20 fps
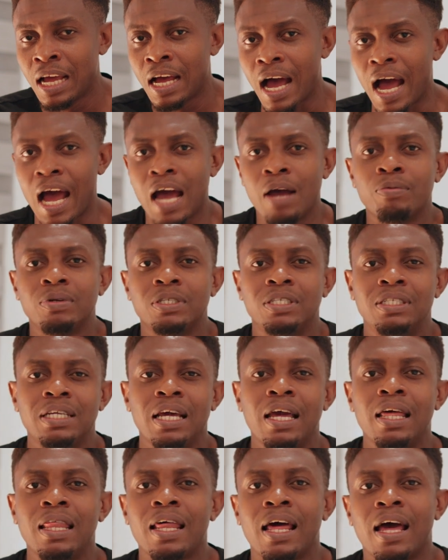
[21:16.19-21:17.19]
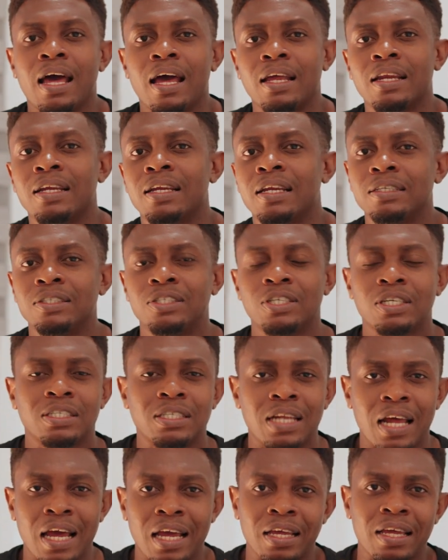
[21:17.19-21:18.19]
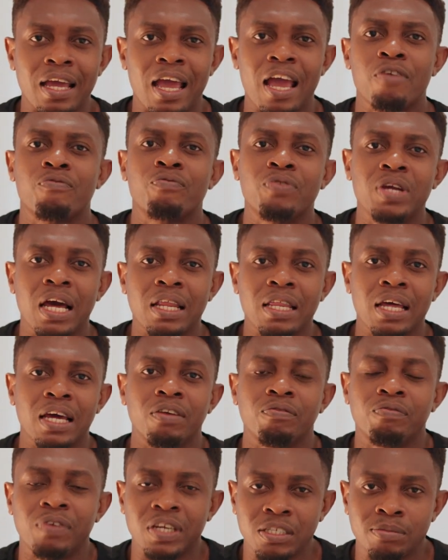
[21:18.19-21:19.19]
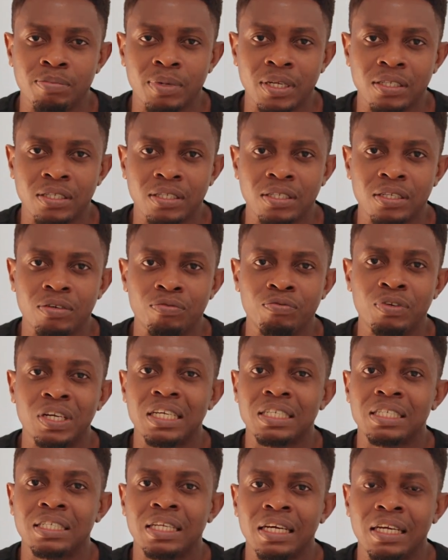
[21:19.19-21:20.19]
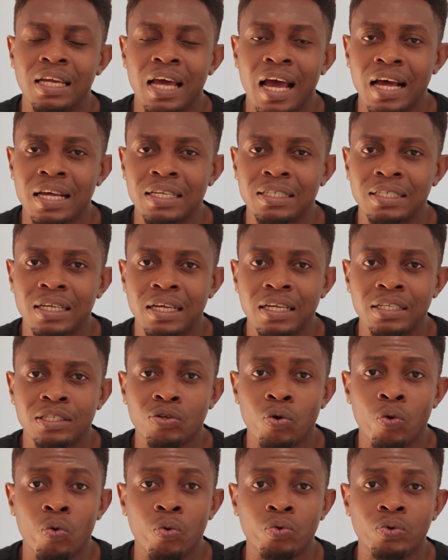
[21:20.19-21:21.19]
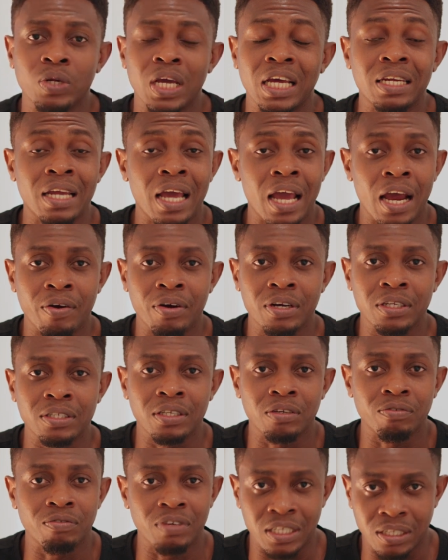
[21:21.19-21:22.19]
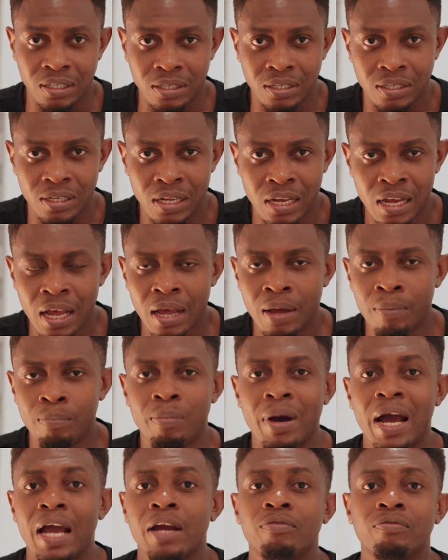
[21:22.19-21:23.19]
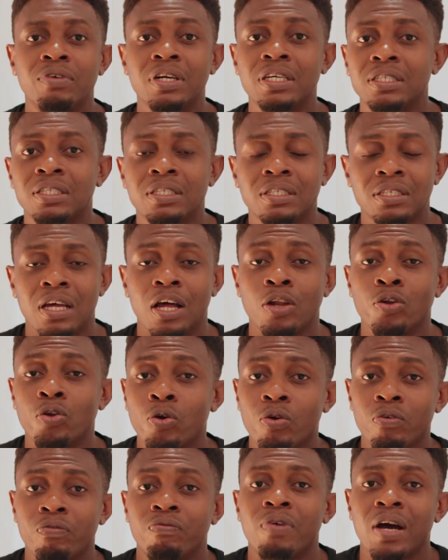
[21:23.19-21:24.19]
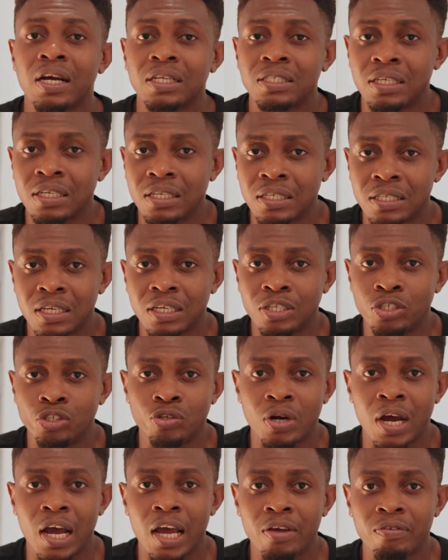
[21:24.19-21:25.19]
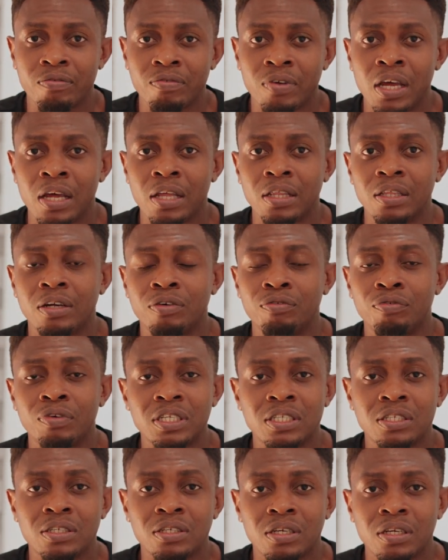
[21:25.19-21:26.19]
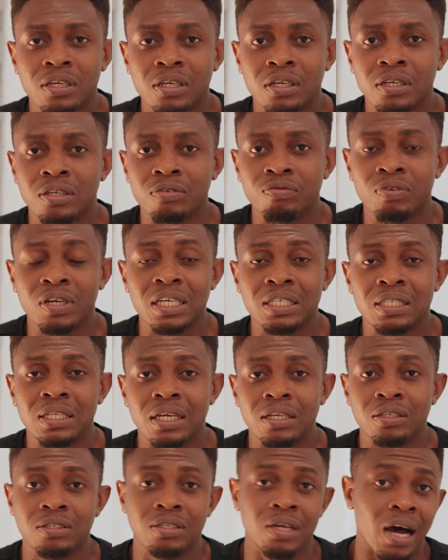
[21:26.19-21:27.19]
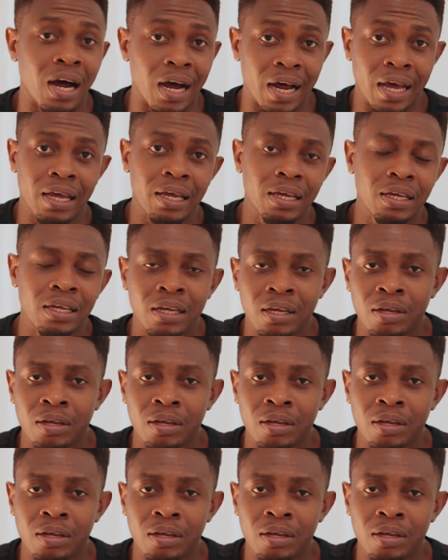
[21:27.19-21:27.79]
I would say that just like every other investment, real estate has its own inherent risks. By risks, a lot of factors can drive the risk in real estate high.